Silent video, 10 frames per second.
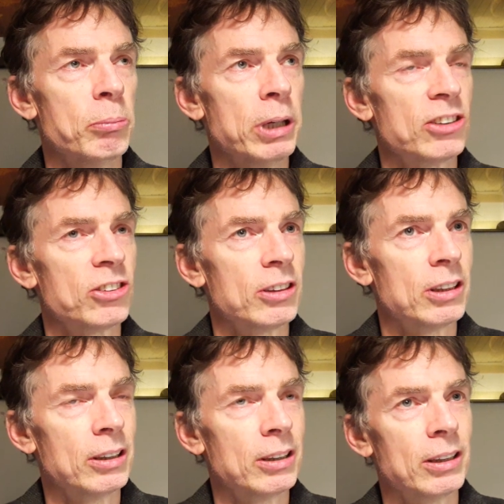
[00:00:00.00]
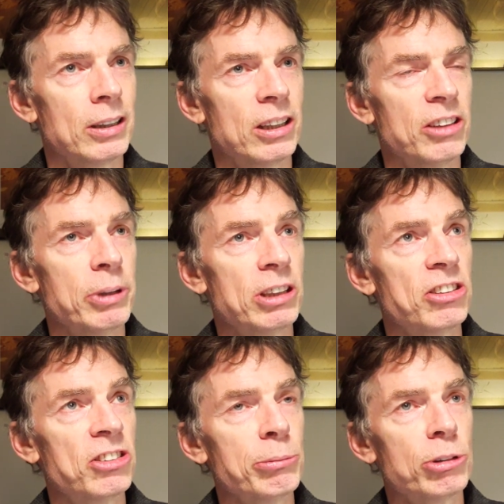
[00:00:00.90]
makes the
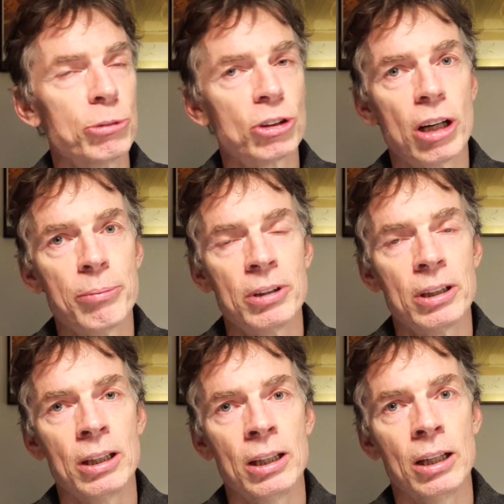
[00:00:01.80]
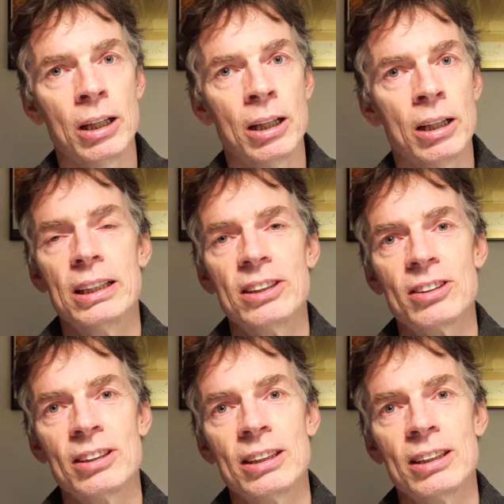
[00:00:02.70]
symptoms come. Yes.